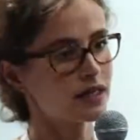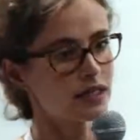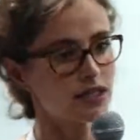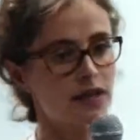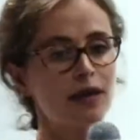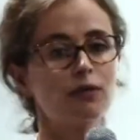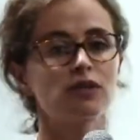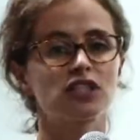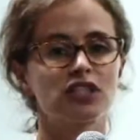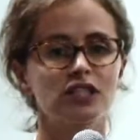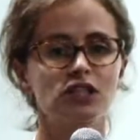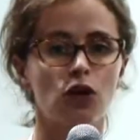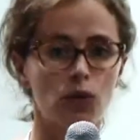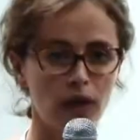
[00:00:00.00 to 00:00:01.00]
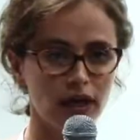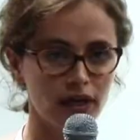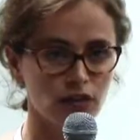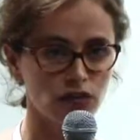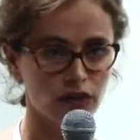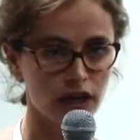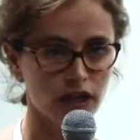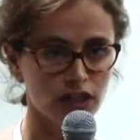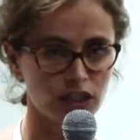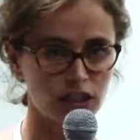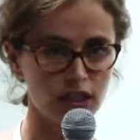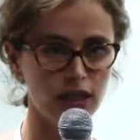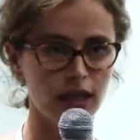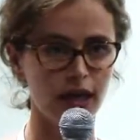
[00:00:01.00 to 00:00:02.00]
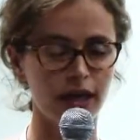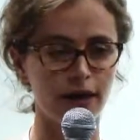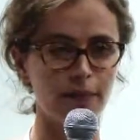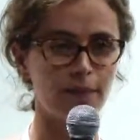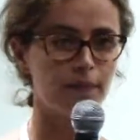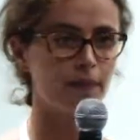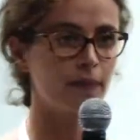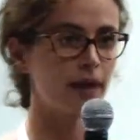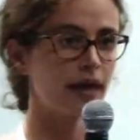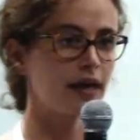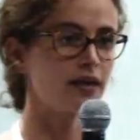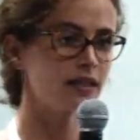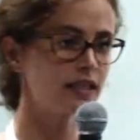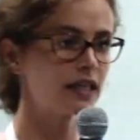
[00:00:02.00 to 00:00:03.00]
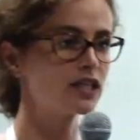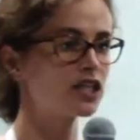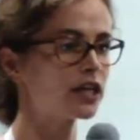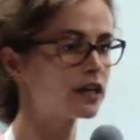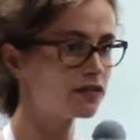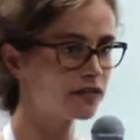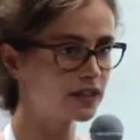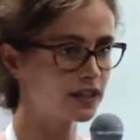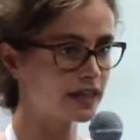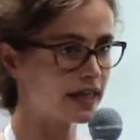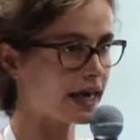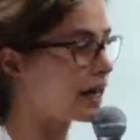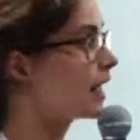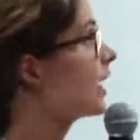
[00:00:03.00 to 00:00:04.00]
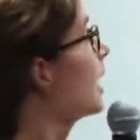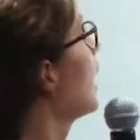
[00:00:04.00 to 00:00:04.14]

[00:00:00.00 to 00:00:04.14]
So that was just a quick introduction. Here's the agenda for today.